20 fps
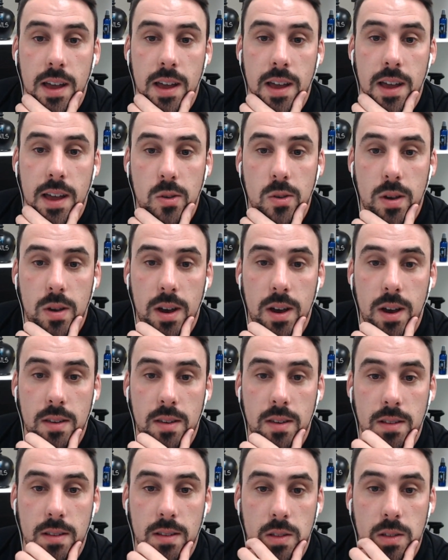
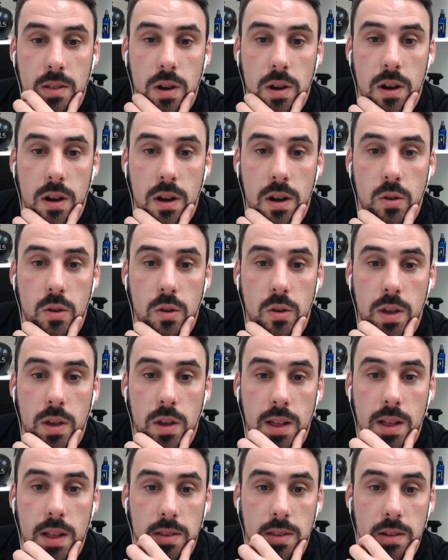Newcastle, Englandshire, UK,
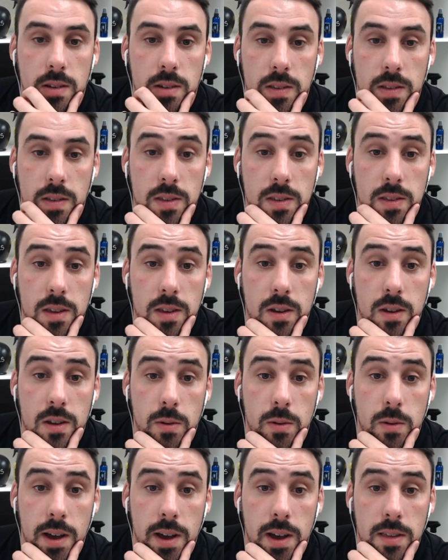Leicester. This is
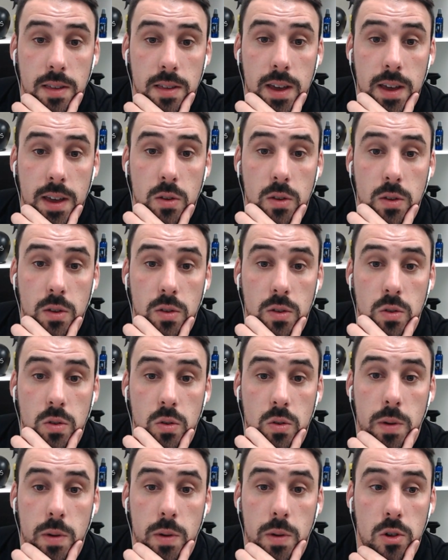incredible, guys. Thank you
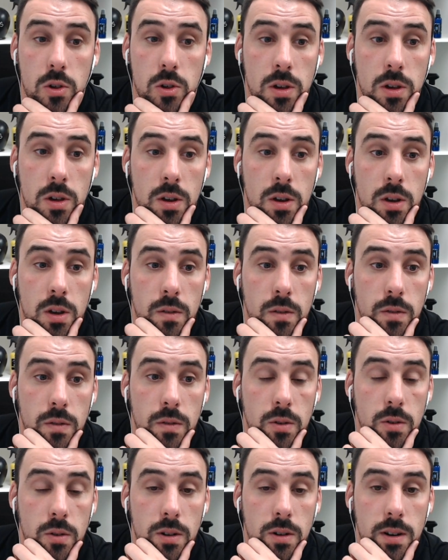so much
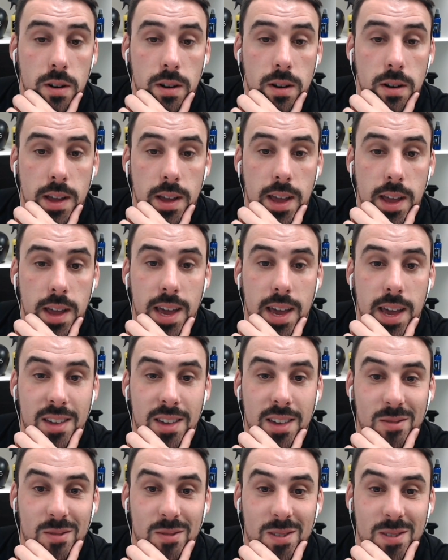for
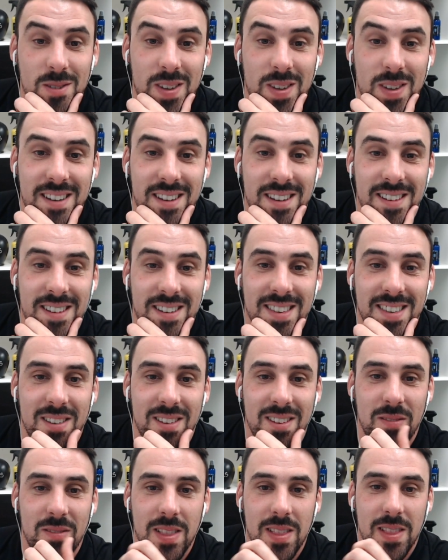engaging with me here. This is
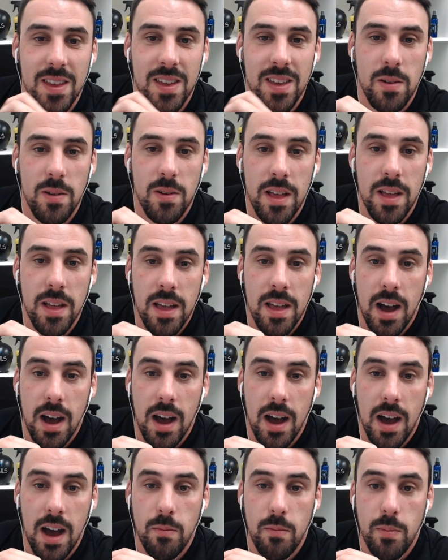unbelievable.
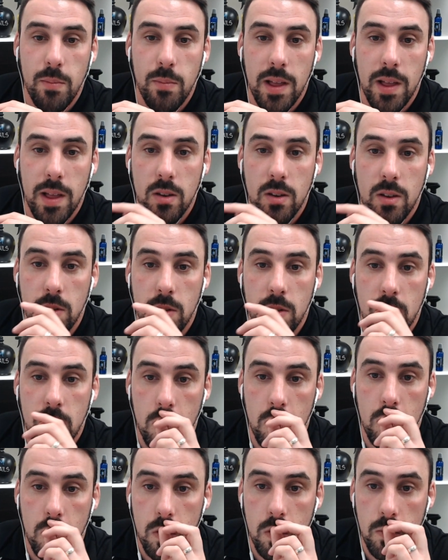I have plastic on my center
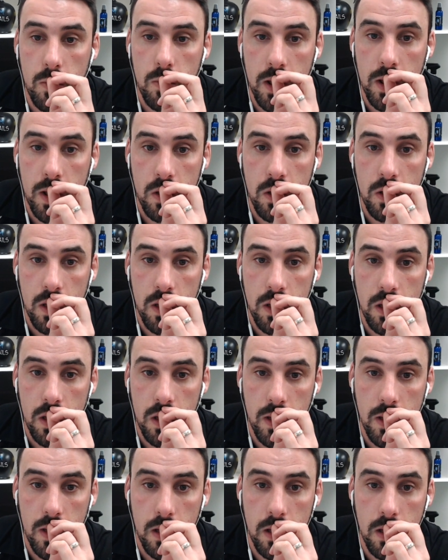console that's made to look like a
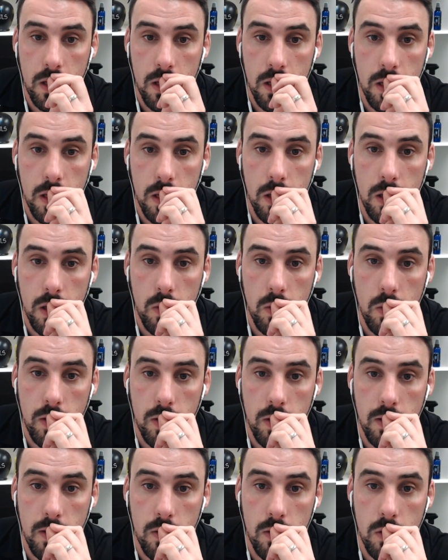metal.
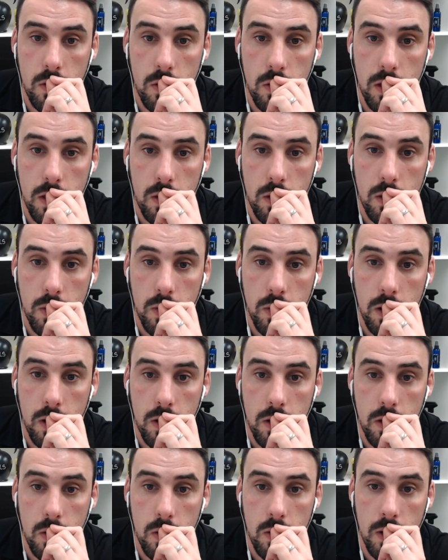Always leave streaks and
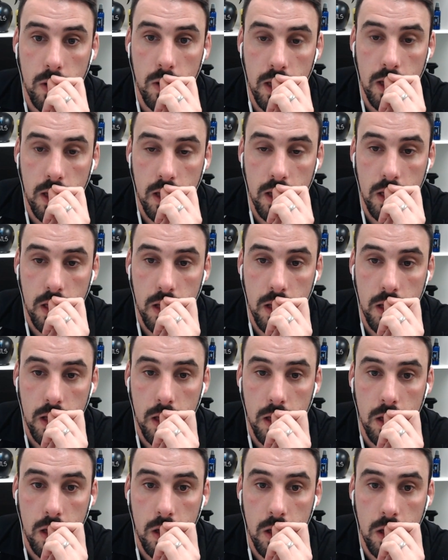marks. How do I get clean?
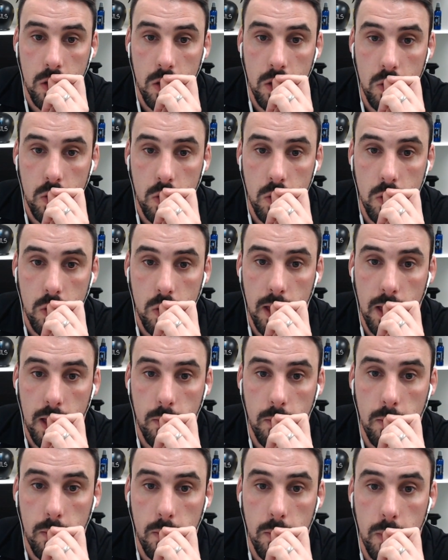No
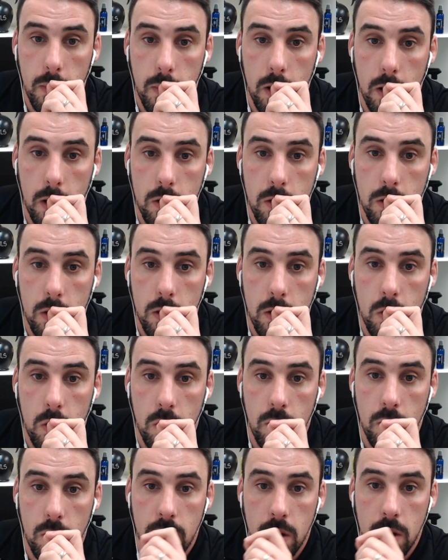chem marks
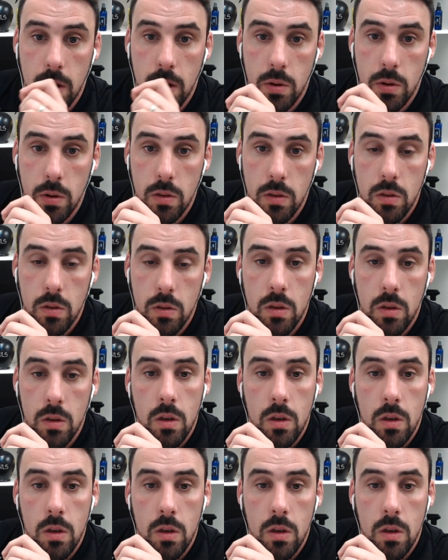or fingerprints.